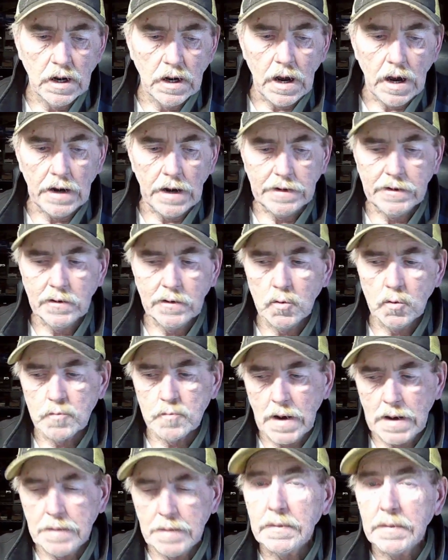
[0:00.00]
I know
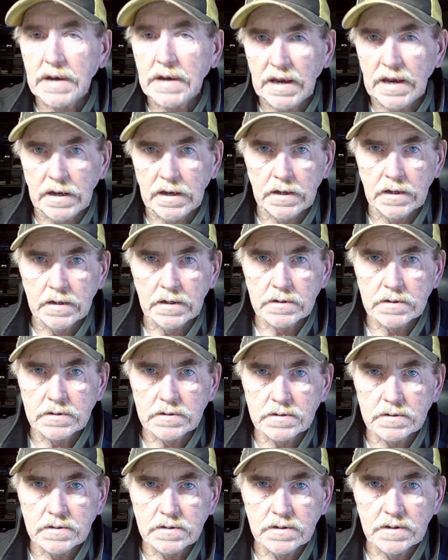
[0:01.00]
my
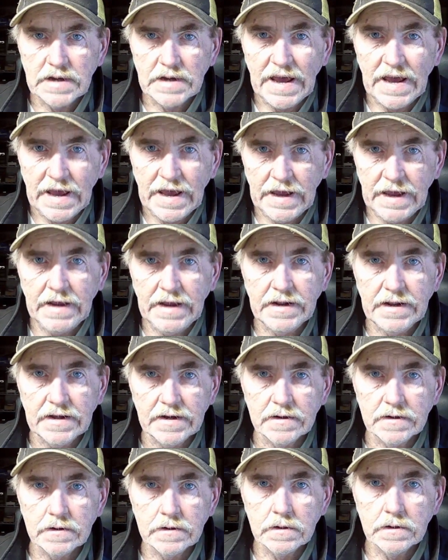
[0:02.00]
mechanics hate
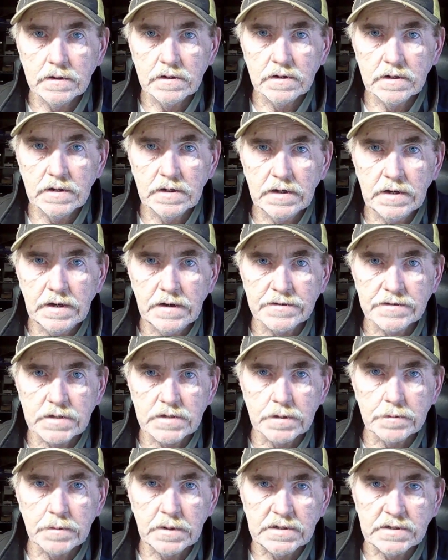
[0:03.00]
it if
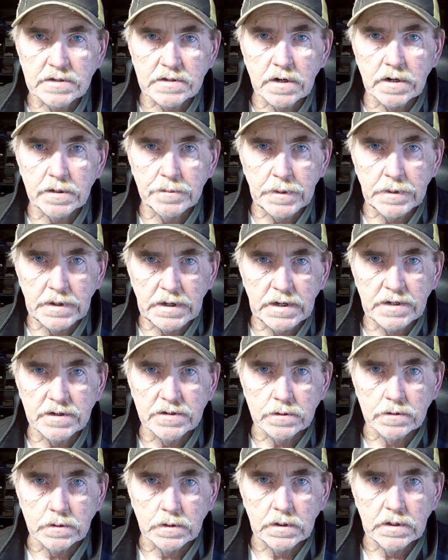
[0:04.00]
somebody's already been
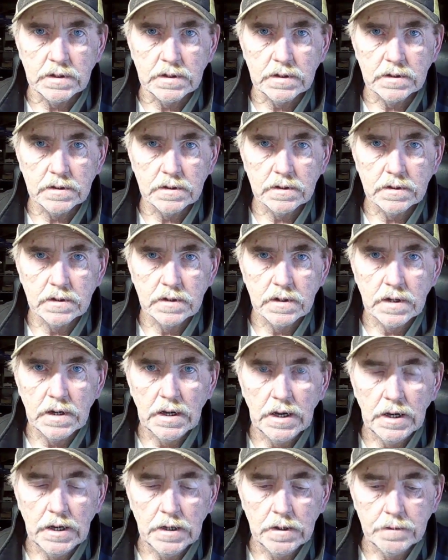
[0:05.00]
into it
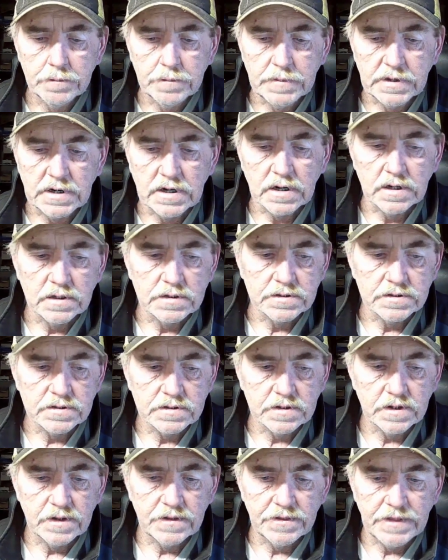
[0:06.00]
because
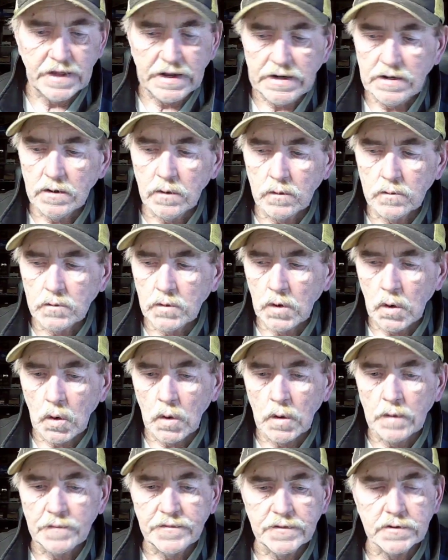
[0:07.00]
they don't
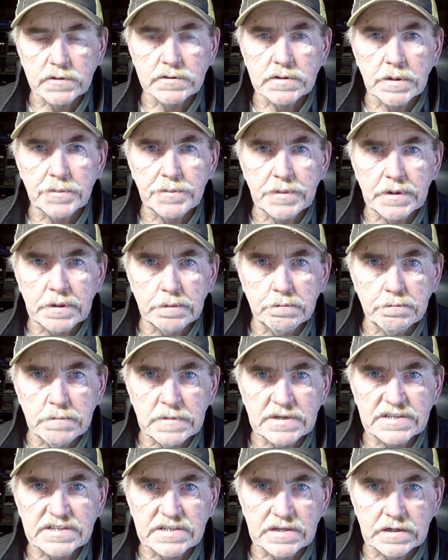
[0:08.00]
know if there's something
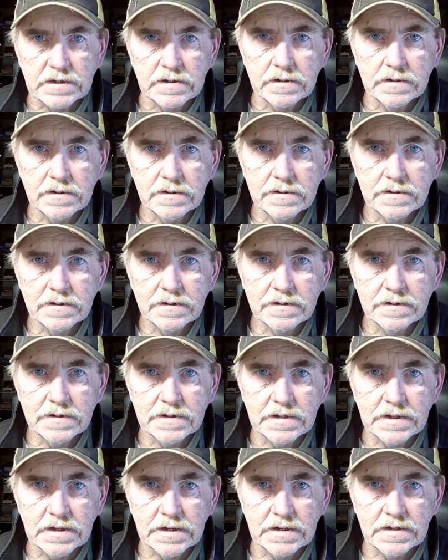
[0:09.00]
missing
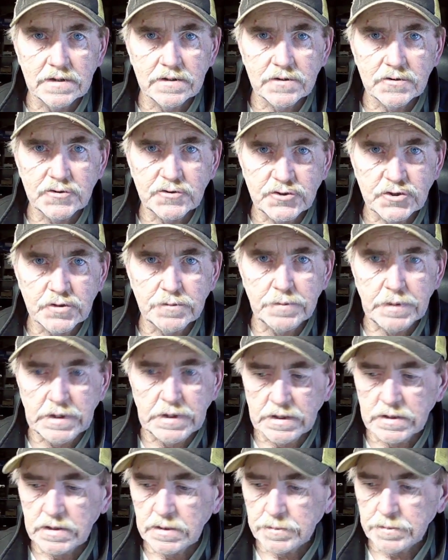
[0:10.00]
that should be
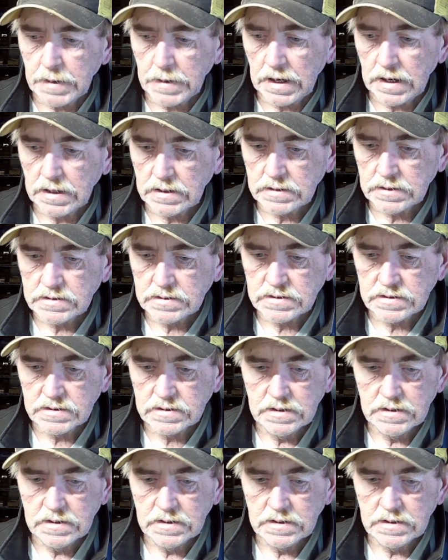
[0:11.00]
in the box.